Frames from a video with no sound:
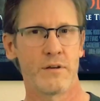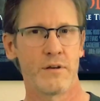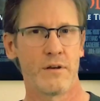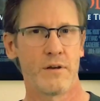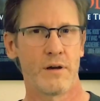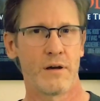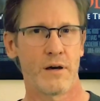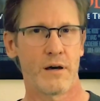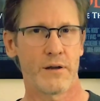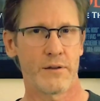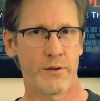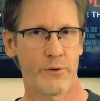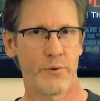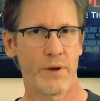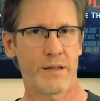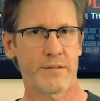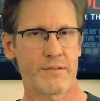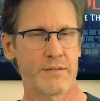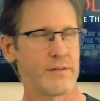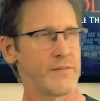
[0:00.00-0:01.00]
the
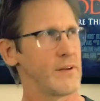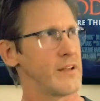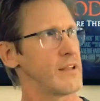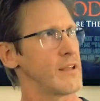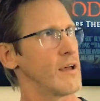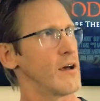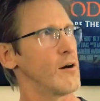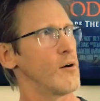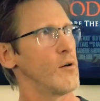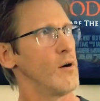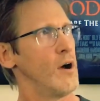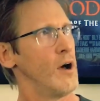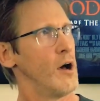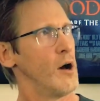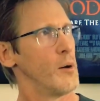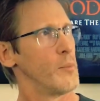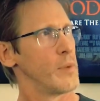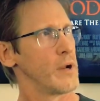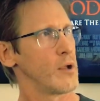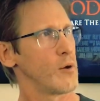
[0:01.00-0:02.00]
rest of the video.
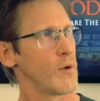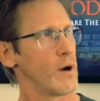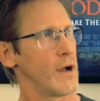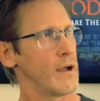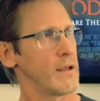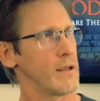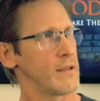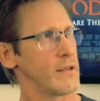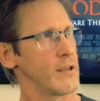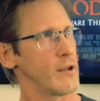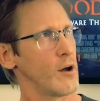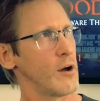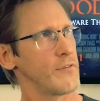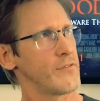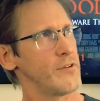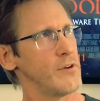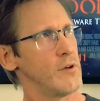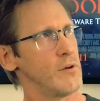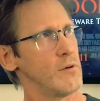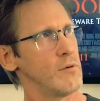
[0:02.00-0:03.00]
But anyway, if
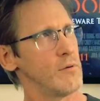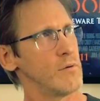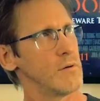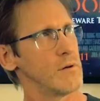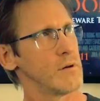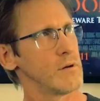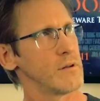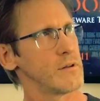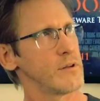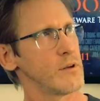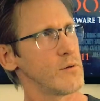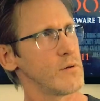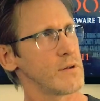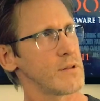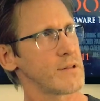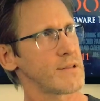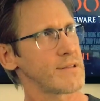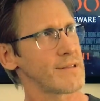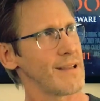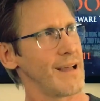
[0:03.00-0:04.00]
you do it
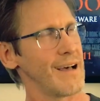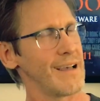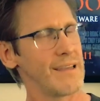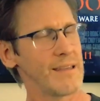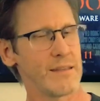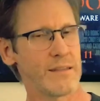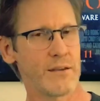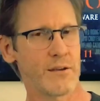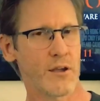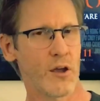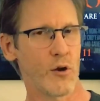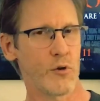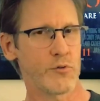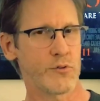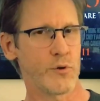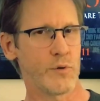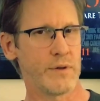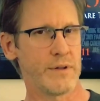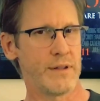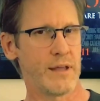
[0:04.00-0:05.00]
slight, you go
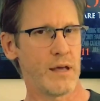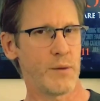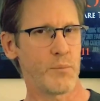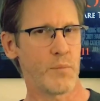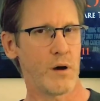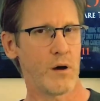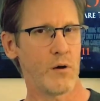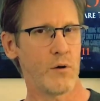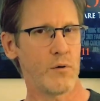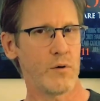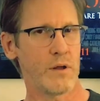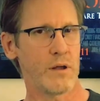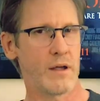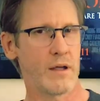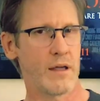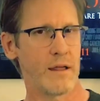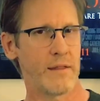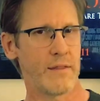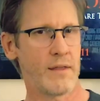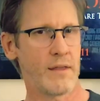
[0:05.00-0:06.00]
to a dim mode,
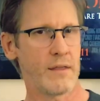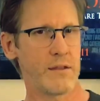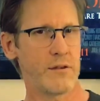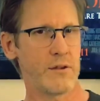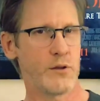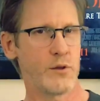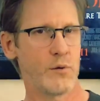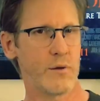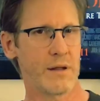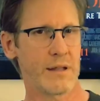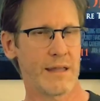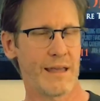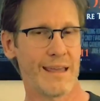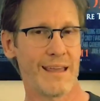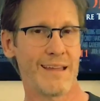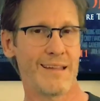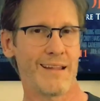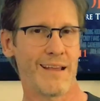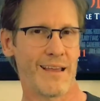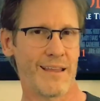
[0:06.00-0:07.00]
and then you do it
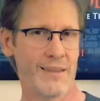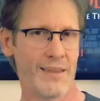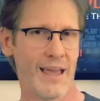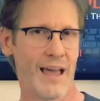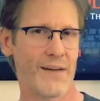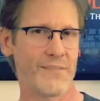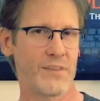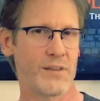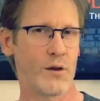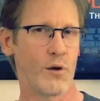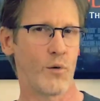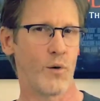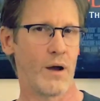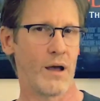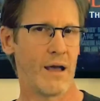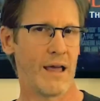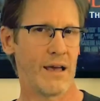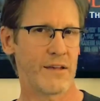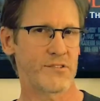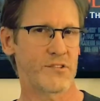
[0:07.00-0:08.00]
again, and you have the old
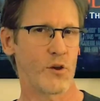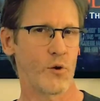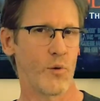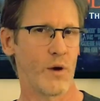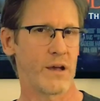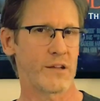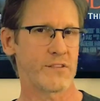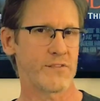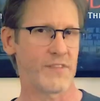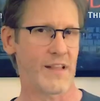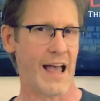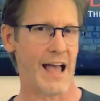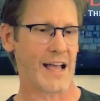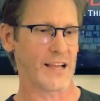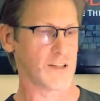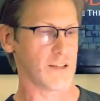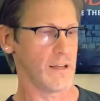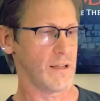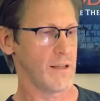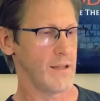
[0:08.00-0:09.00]
SOS
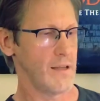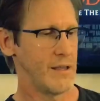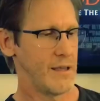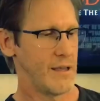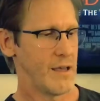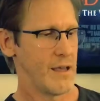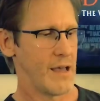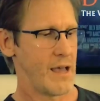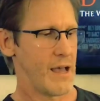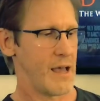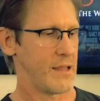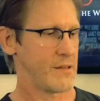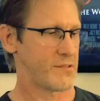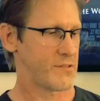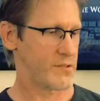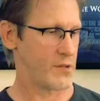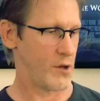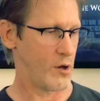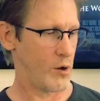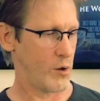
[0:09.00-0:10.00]
flashing. And
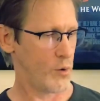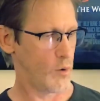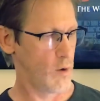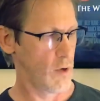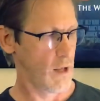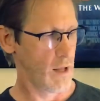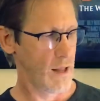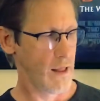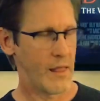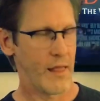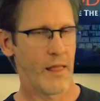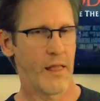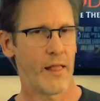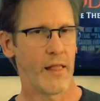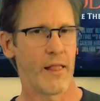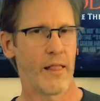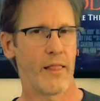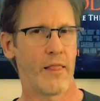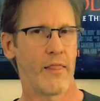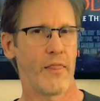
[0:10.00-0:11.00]
so
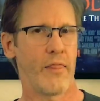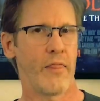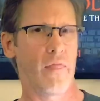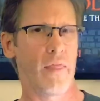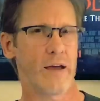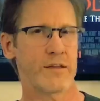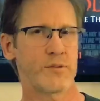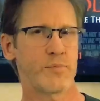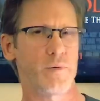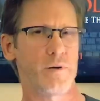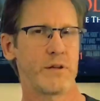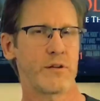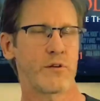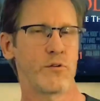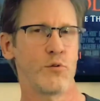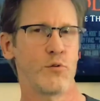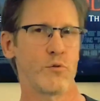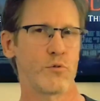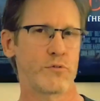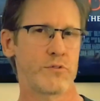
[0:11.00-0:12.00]
that's pretty
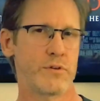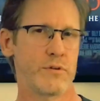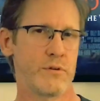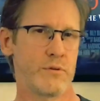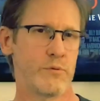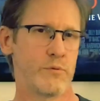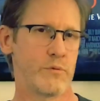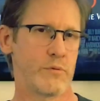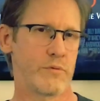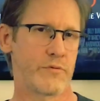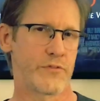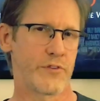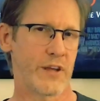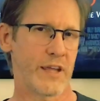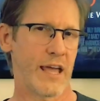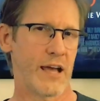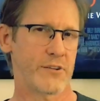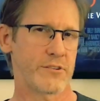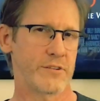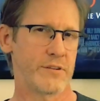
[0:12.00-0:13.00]
cool to freak
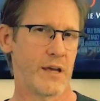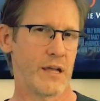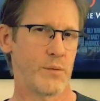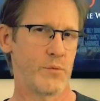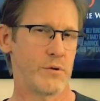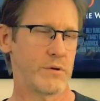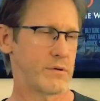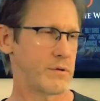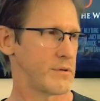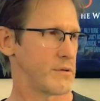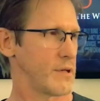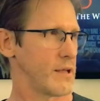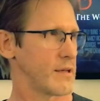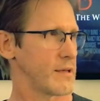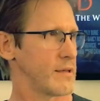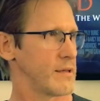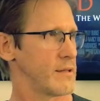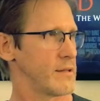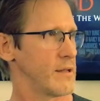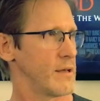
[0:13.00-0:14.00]
out your neighbors, like
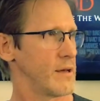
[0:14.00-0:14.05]
in